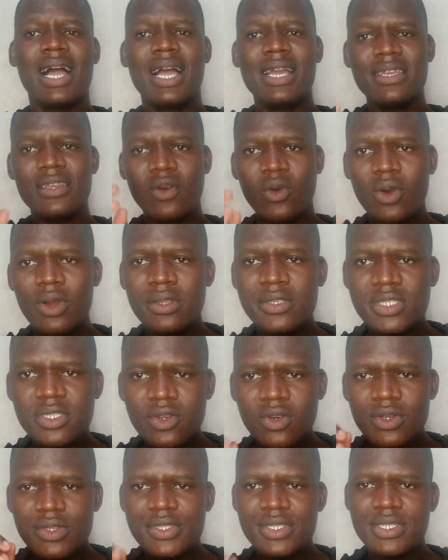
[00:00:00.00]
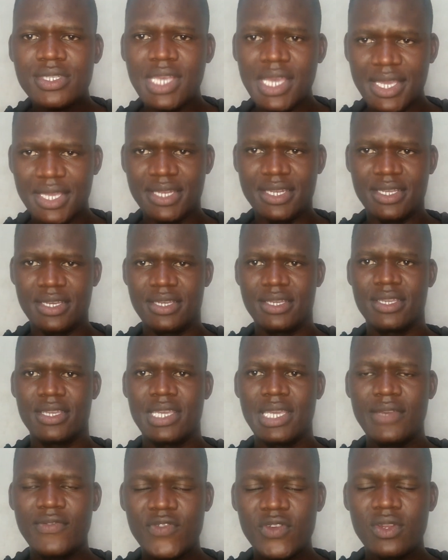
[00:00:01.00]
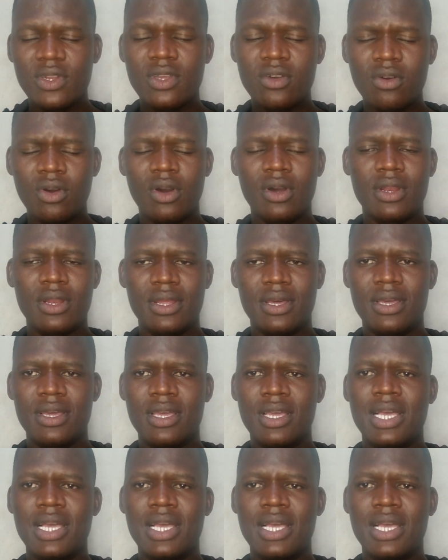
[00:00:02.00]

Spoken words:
I also said, if you recall,